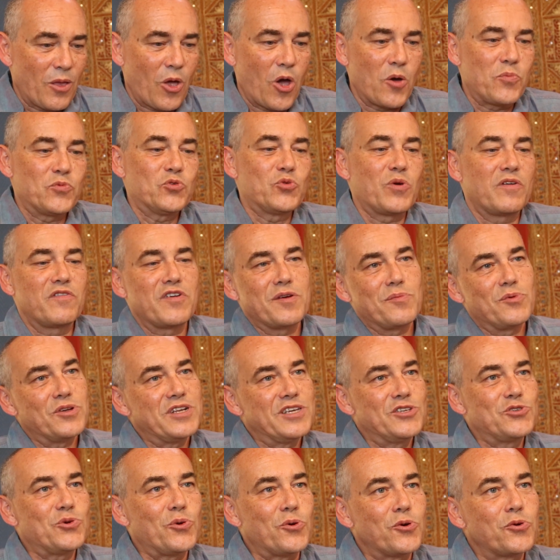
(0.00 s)
up to
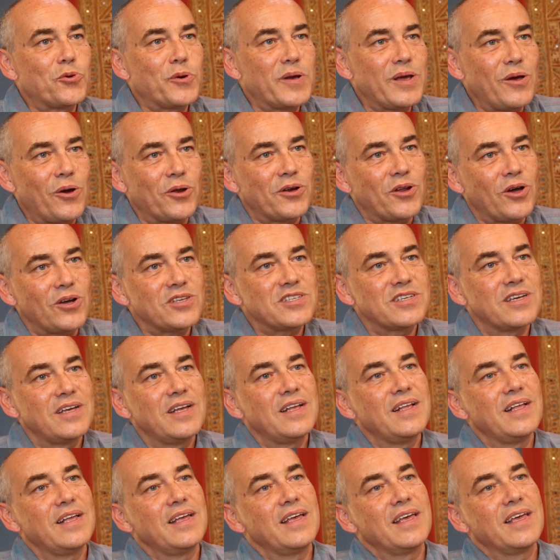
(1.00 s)
everybody to agree or not,
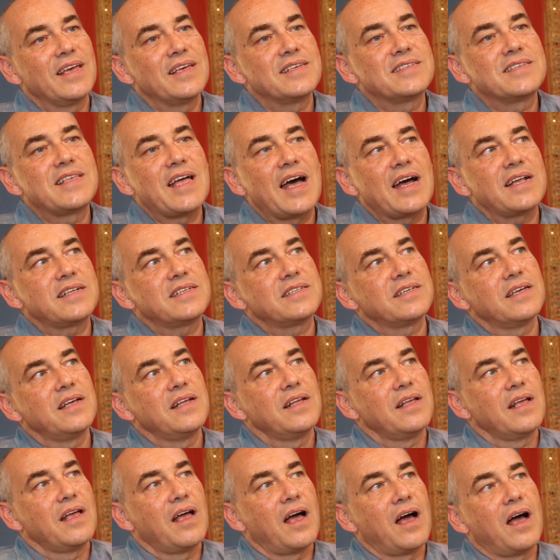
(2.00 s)
is that
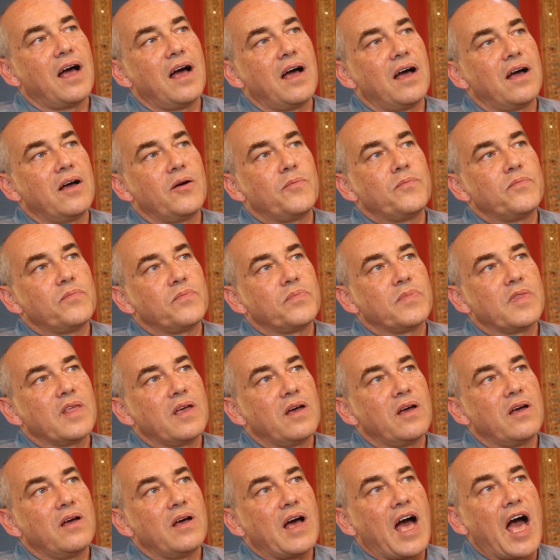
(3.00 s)

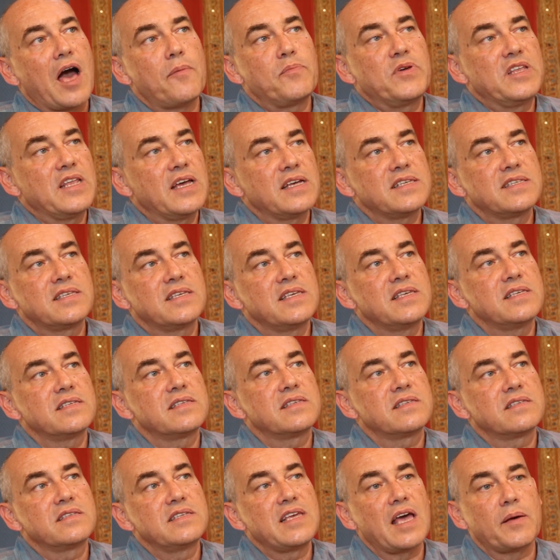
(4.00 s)
happiness
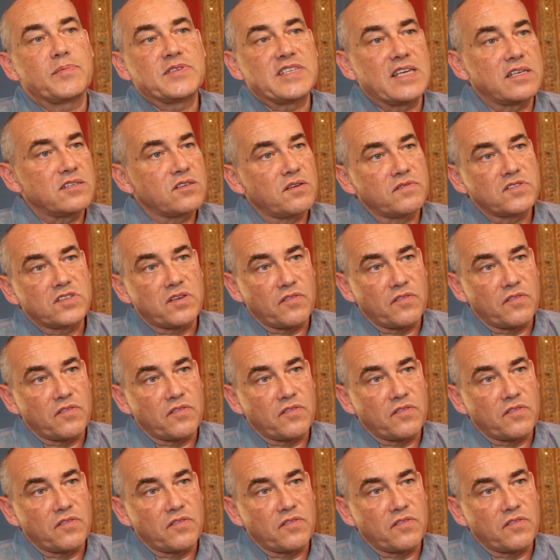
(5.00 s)
is the absence of